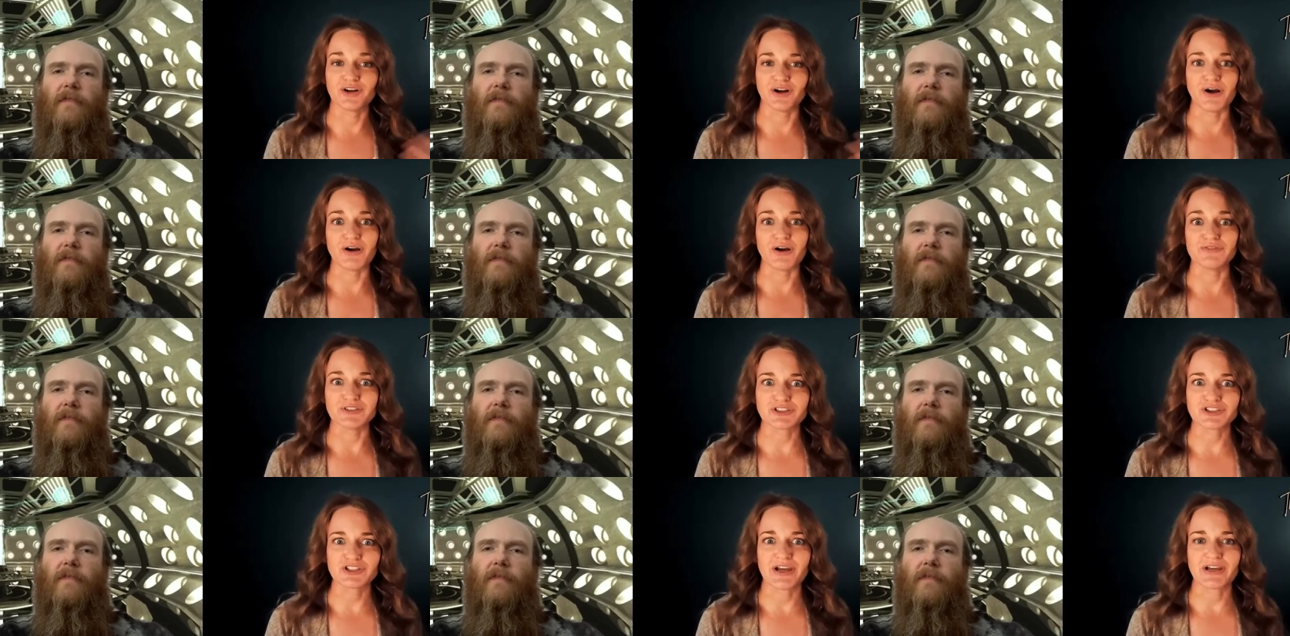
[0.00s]
Speaker 1: the
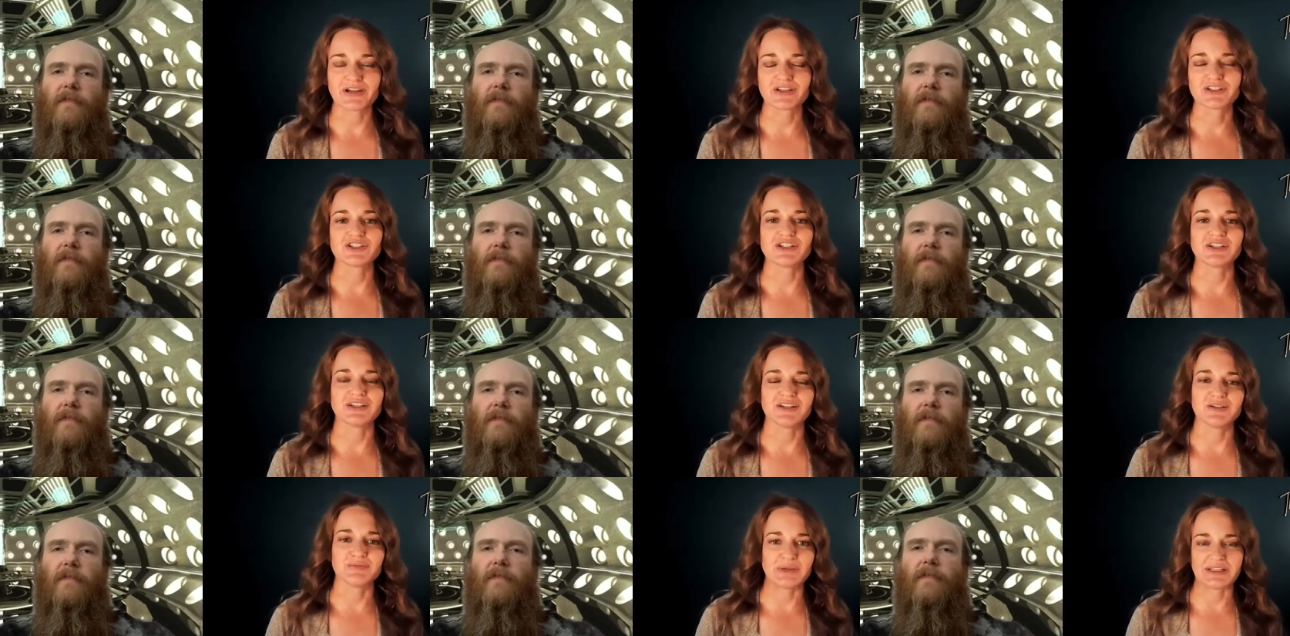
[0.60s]
law of
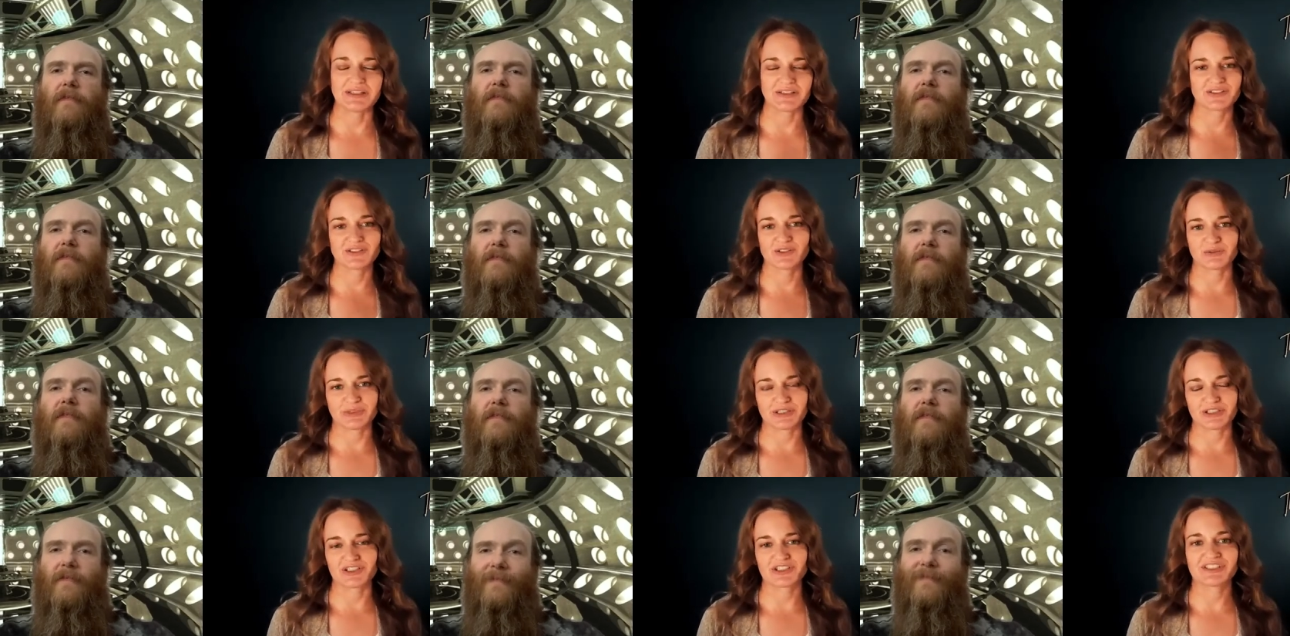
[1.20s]
attraction, it makes
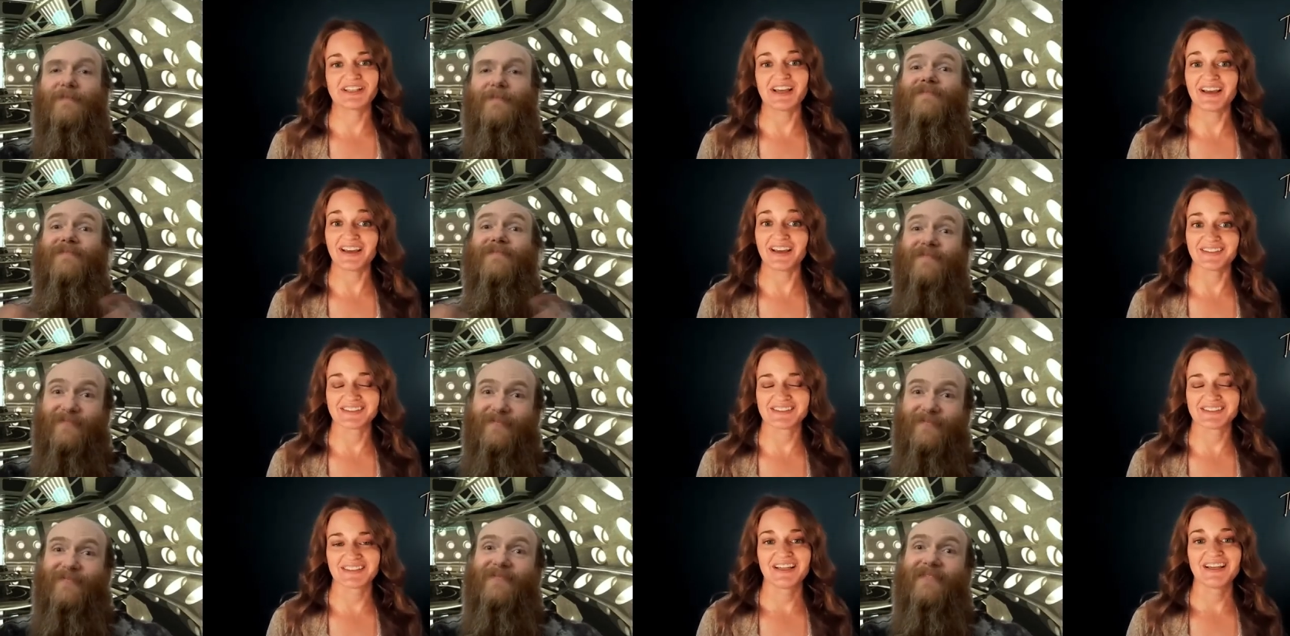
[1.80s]
so much
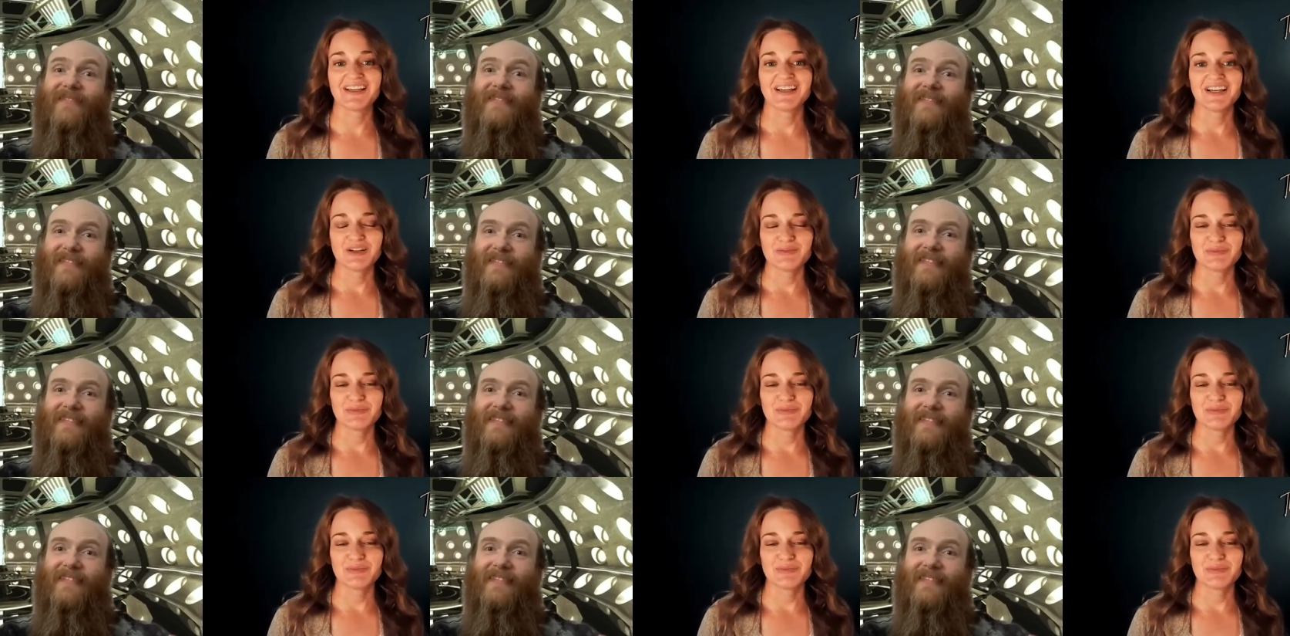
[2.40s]
sense